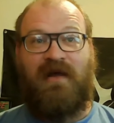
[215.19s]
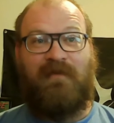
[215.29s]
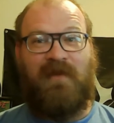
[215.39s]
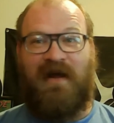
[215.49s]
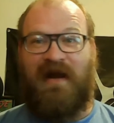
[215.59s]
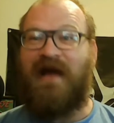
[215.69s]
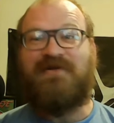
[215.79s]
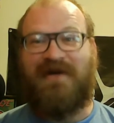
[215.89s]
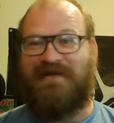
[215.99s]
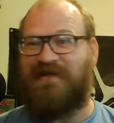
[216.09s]
but I
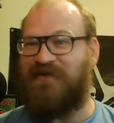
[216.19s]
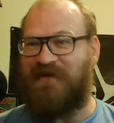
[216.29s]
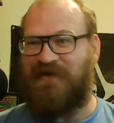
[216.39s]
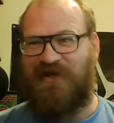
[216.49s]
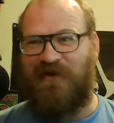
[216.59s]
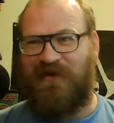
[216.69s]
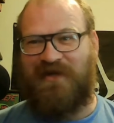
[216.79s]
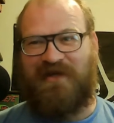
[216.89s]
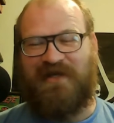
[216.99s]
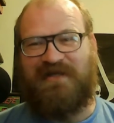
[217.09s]
tried to do a joke
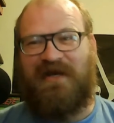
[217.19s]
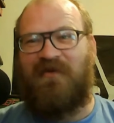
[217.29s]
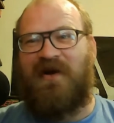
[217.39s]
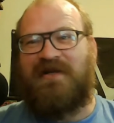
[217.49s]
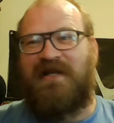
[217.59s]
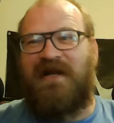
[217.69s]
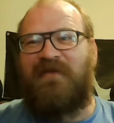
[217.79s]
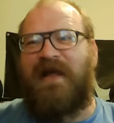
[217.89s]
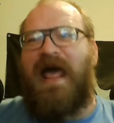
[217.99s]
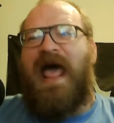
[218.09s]
because I walked in and I'm like